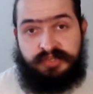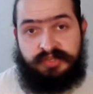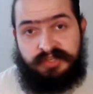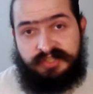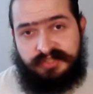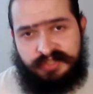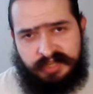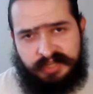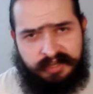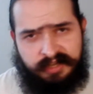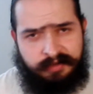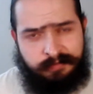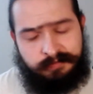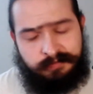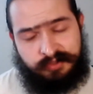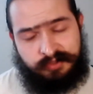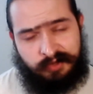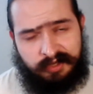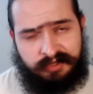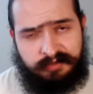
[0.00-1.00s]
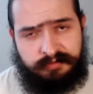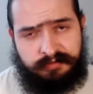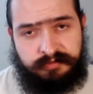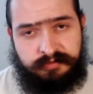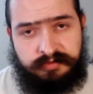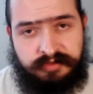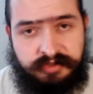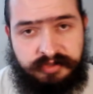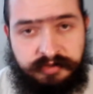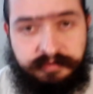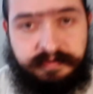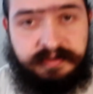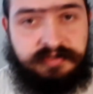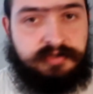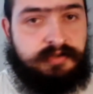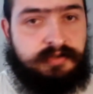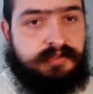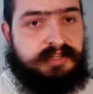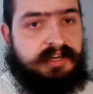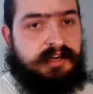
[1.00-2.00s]
exam so I could do
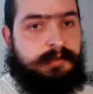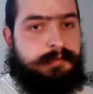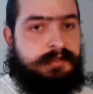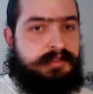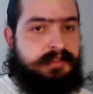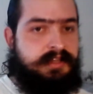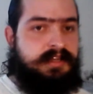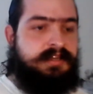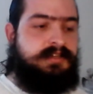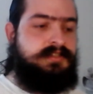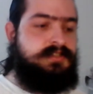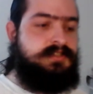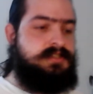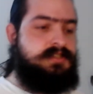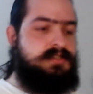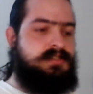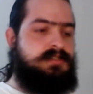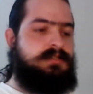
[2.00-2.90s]
physical therapy things